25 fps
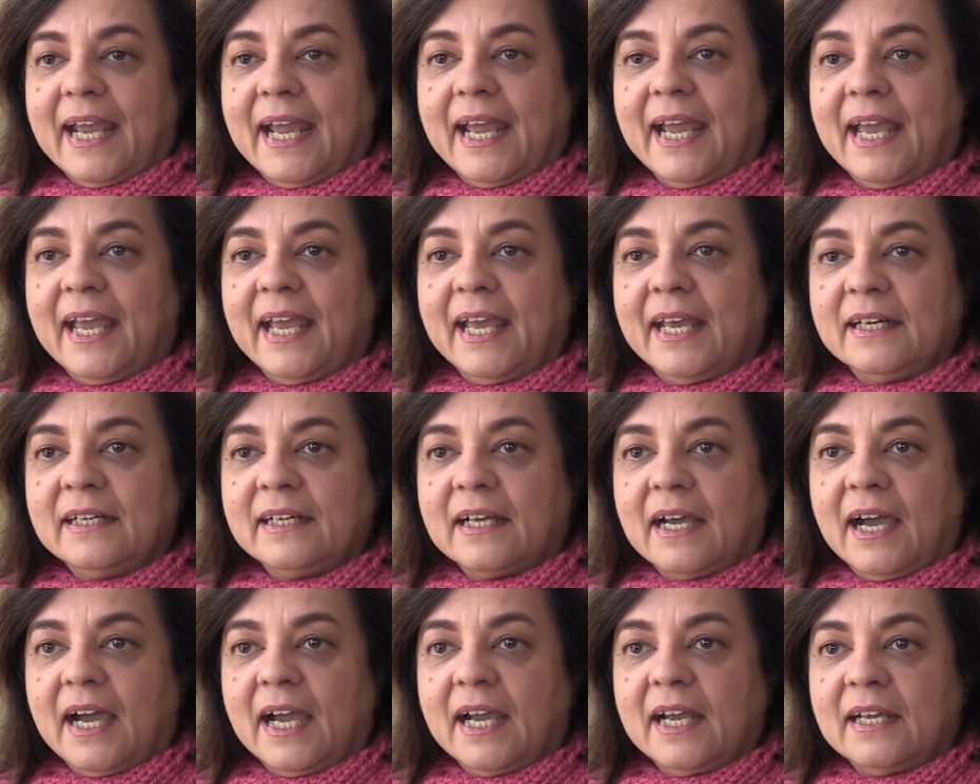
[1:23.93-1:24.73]

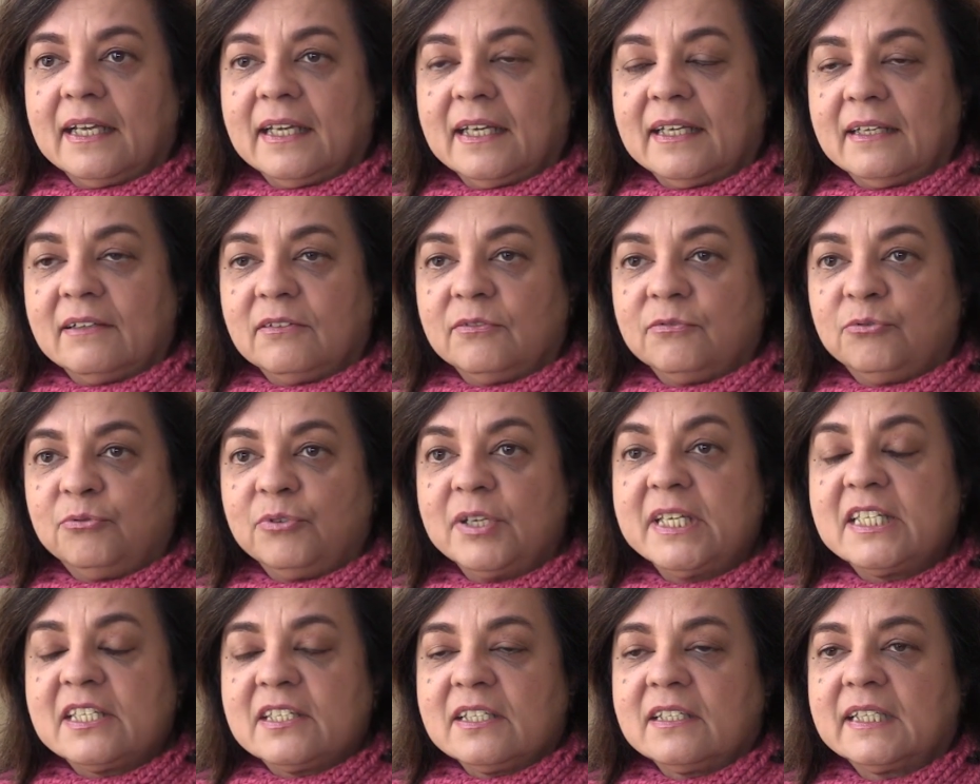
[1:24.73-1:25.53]
And I
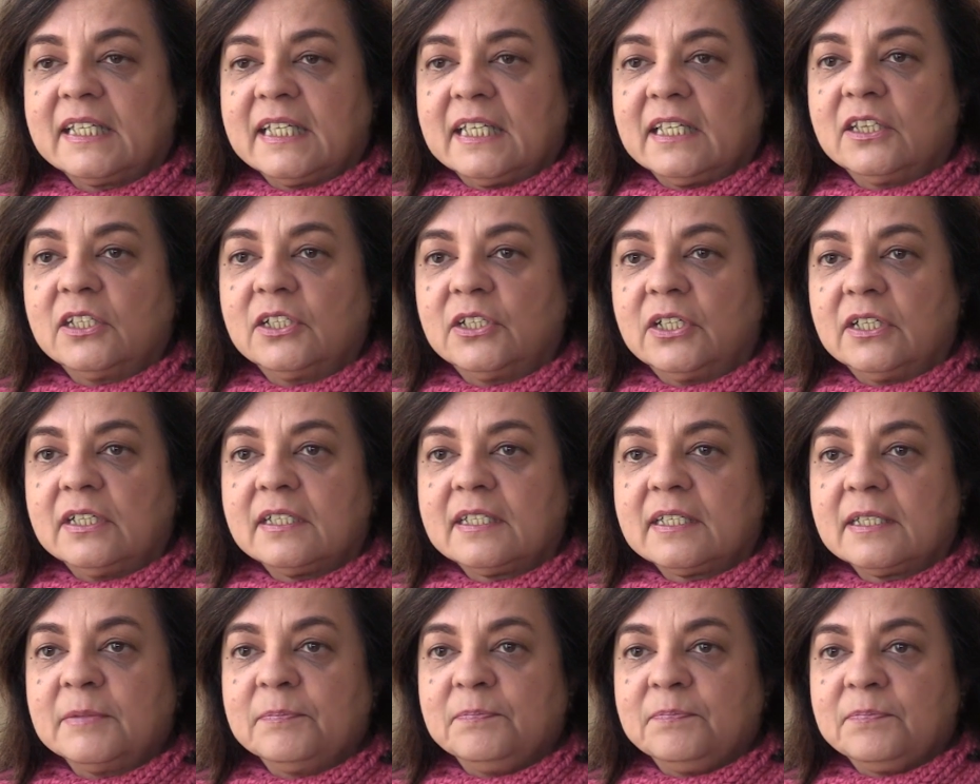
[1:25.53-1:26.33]
recently
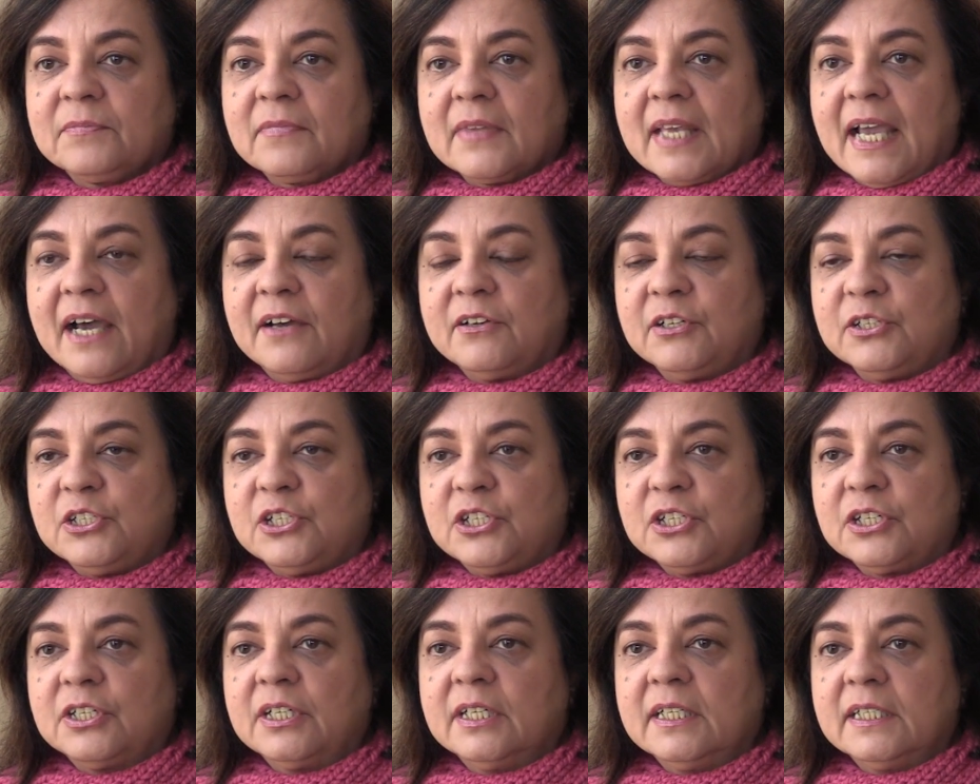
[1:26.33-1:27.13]
learned how to
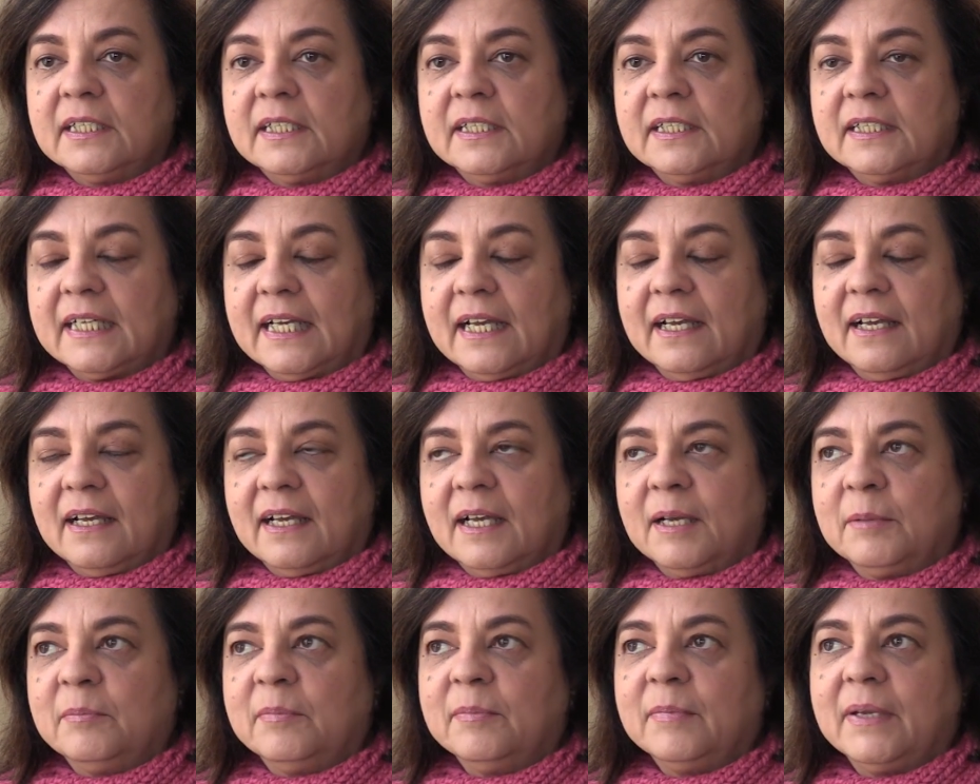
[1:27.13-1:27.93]
journal.
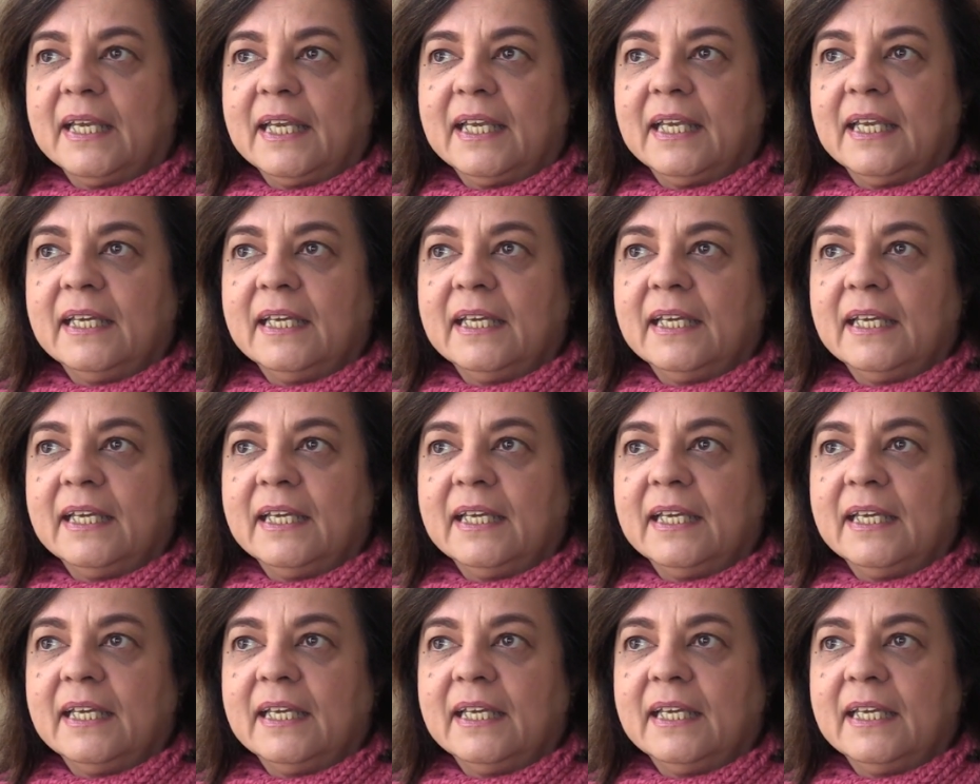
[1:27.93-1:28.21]
Um,